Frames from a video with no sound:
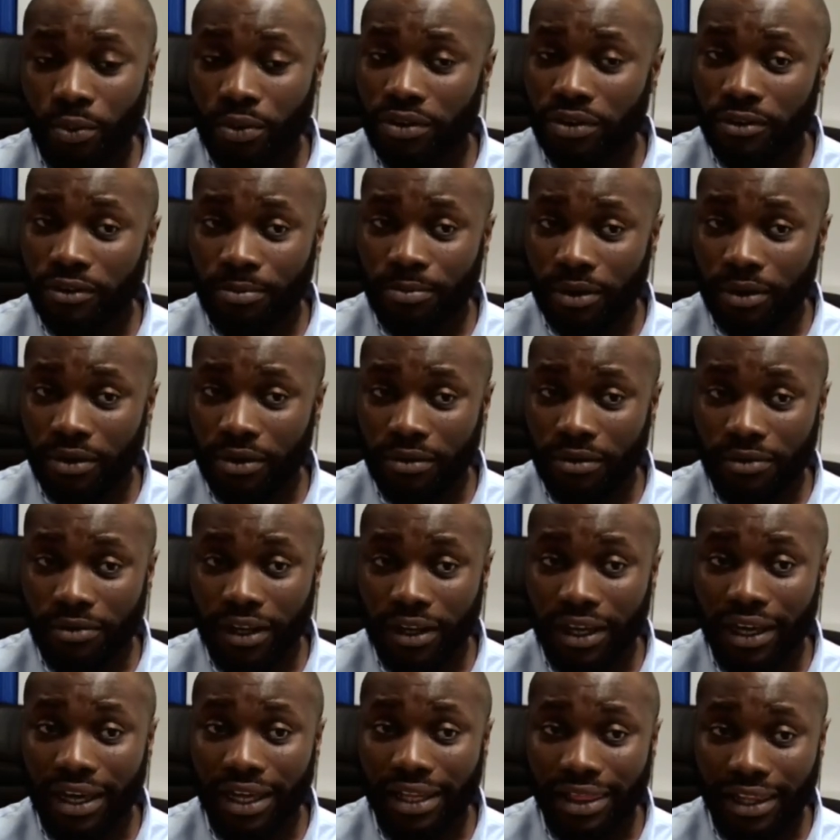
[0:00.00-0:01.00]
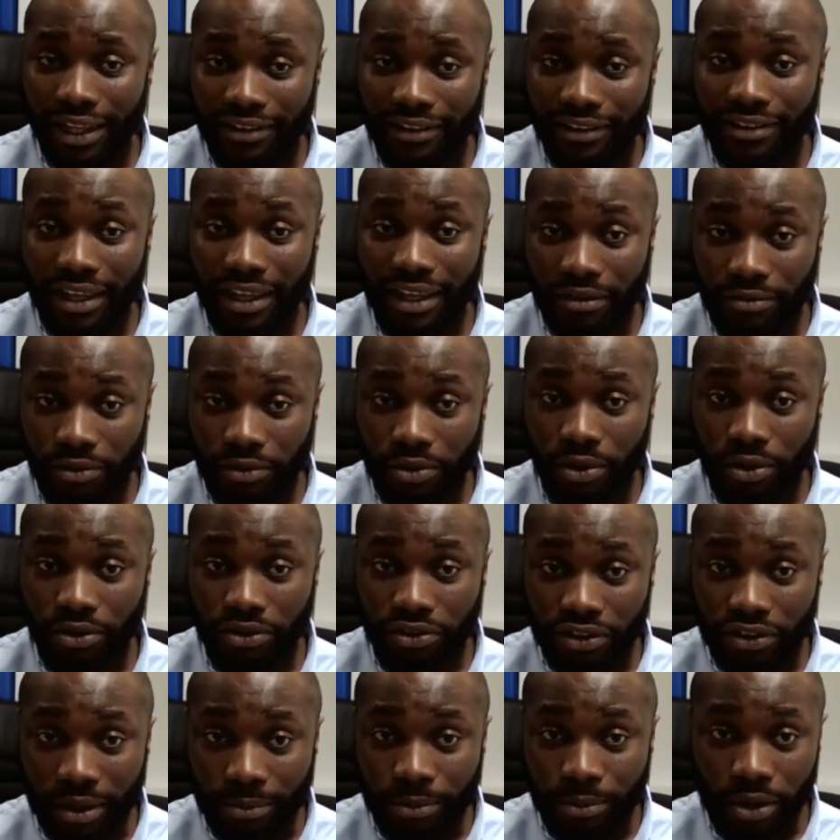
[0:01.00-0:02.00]
wouldn't have been offered it unless they've got
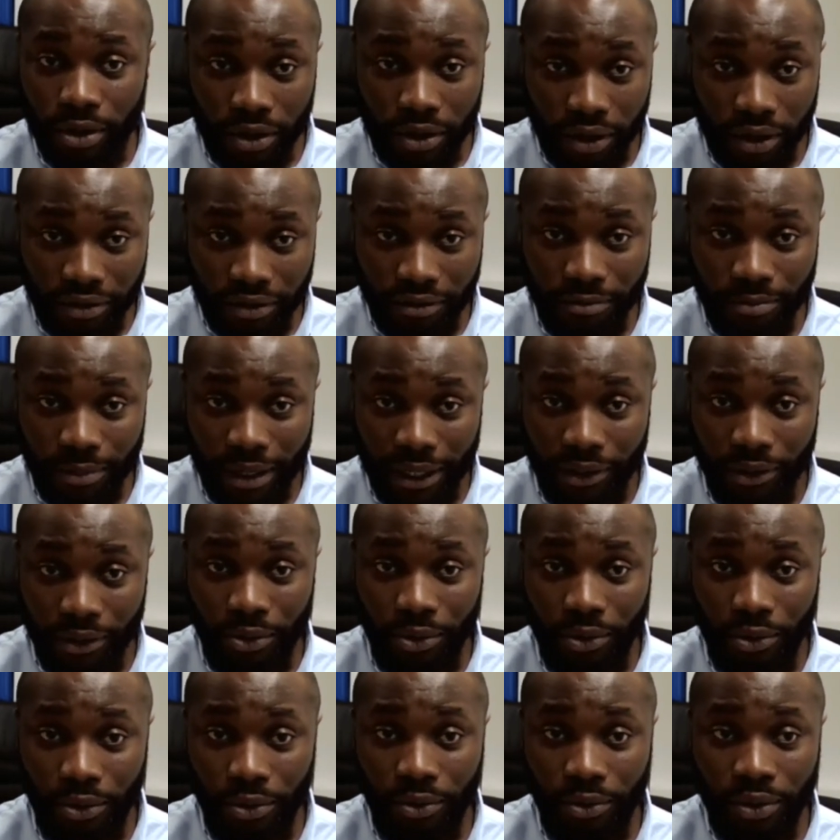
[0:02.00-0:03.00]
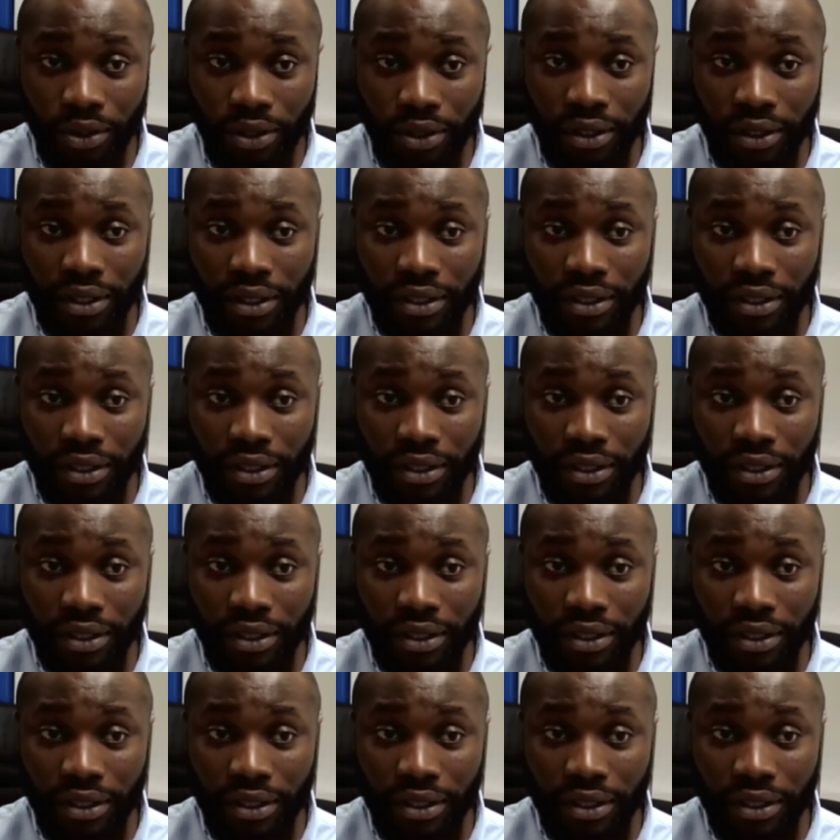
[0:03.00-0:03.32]
some kind of medical